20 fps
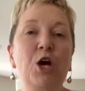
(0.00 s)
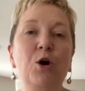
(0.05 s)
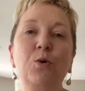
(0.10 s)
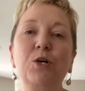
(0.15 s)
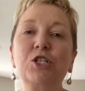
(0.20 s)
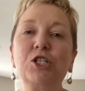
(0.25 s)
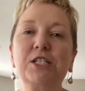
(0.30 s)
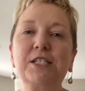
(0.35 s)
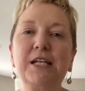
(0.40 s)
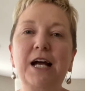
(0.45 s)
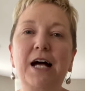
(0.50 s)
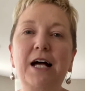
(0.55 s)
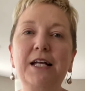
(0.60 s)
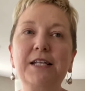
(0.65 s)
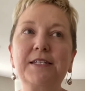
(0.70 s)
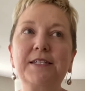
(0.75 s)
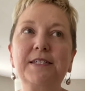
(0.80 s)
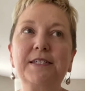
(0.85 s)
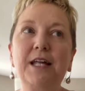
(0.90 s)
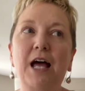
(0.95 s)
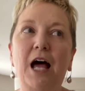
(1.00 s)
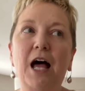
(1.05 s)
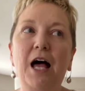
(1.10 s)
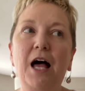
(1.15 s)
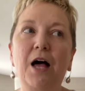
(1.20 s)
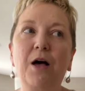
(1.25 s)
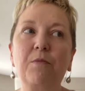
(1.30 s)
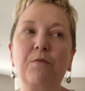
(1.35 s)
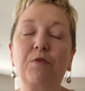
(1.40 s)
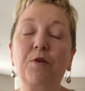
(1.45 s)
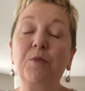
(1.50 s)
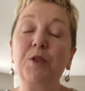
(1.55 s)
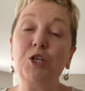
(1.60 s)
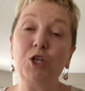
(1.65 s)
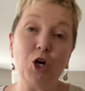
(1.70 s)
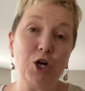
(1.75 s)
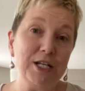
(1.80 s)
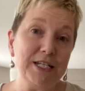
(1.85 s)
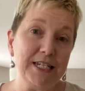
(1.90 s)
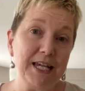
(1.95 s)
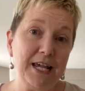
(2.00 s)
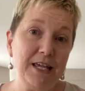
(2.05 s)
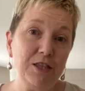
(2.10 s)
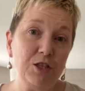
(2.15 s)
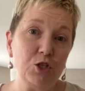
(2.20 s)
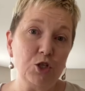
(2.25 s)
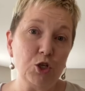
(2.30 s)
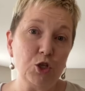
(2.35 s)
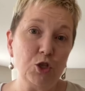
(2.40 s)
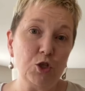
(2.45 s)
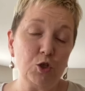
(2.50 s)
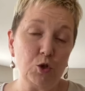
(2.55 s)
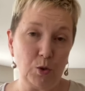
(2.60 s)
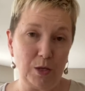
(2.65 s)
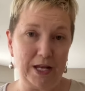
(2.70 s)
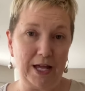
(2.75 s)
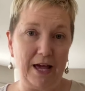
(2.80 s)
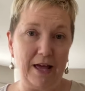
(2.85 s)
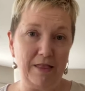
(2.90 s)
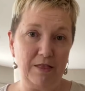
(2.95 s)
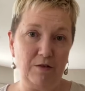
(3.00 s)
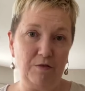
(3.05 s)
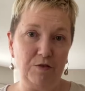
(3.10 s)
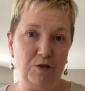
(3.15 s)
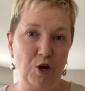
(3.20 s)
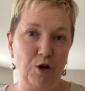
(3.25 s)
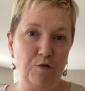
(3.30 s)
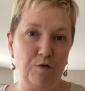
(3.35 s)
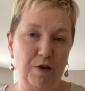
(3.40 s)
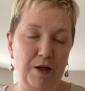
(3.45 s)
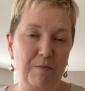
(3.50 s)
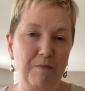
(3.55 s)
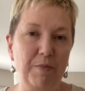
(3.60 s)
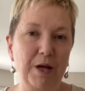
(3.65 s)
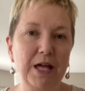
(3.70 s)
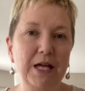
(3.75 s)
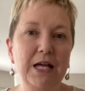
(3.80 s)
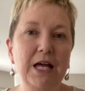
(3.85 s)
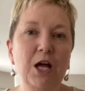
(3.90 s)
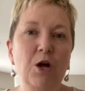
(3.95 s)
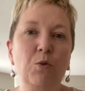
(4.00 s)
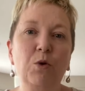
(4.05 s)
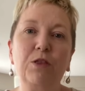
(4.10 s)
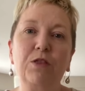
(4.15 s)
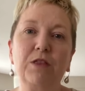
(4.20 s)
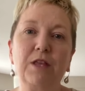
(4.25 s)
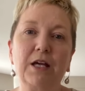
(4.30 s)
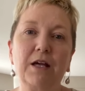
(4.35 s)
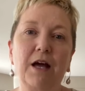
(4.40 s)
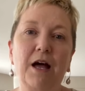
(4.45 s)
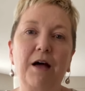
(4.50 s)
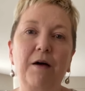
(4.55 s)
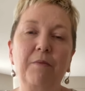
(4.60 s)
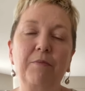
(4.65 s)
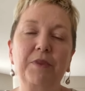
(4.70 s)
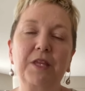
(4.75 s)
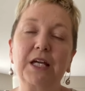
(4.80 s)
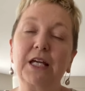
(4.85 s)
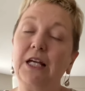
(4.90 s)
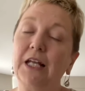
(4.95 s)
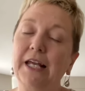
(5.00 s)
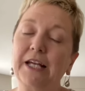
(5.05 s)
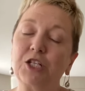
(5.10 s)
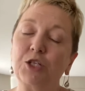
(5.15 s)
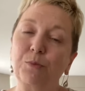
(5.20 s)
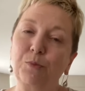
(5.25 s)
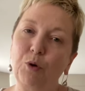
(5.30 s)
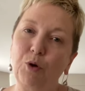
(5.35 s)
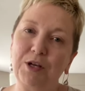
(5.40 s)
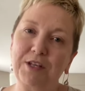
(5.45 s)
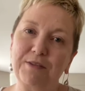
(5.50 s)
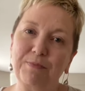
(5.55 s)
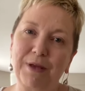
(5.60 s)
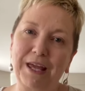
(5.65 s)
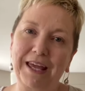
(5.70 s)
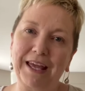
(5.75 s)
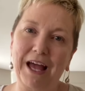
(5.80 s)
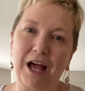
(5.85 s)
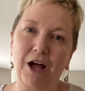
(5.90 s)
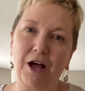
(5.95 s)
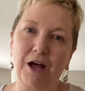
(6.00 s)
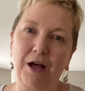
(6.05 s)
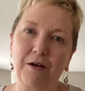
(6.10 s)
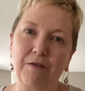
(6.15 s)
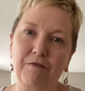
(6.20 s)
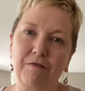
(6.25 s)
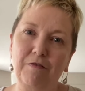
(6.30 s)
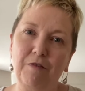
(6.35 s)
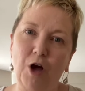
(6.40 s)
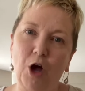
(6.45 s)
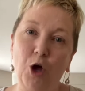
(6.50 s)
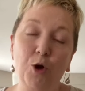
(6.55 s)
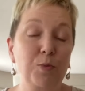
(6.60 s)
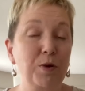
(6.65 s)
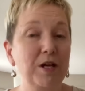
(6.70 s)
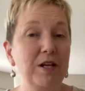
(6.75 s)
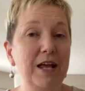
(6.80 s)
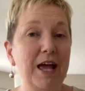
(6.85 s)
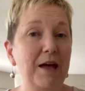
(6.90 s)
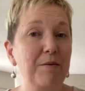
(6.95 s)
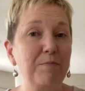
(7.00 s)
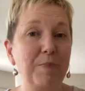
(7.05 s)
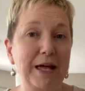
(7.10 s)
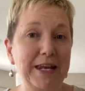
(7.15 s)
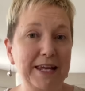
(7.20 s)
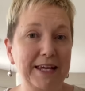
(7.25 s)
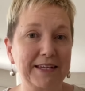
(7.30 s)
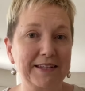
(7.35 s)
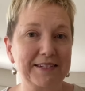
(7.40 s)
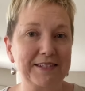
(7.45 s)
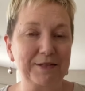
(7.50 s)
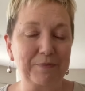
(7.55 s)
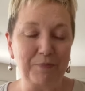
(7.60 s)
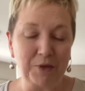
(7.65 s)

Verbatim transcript: which starts um, from the 19th to the 28th of November with the, um, the collection points being uh, open at Bunnings.